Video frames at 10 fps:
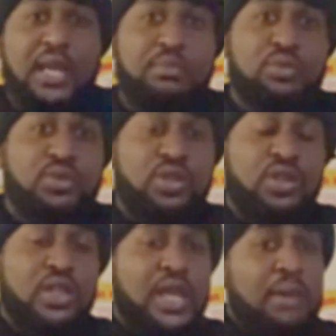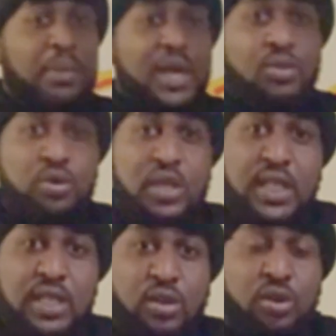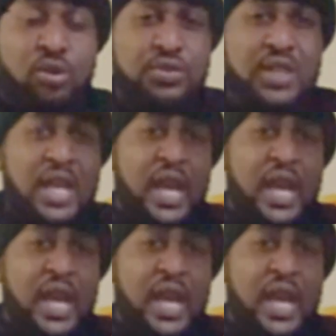able to get better quality clothes